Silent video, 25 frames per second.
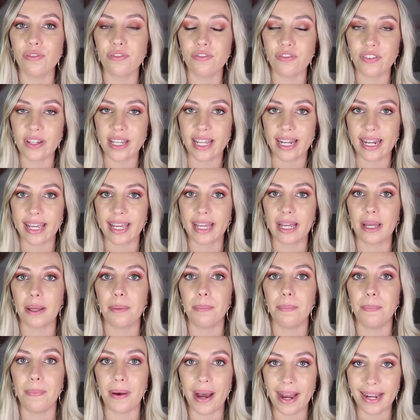you feeling
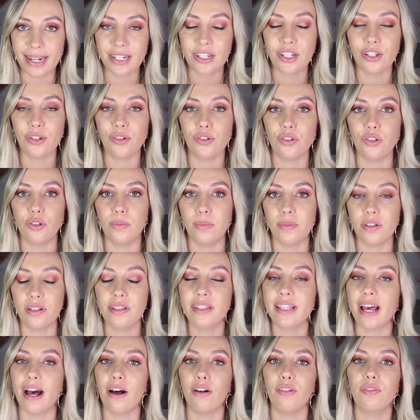back to your normal
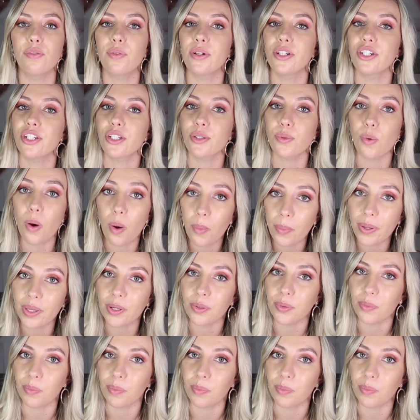self, which is what we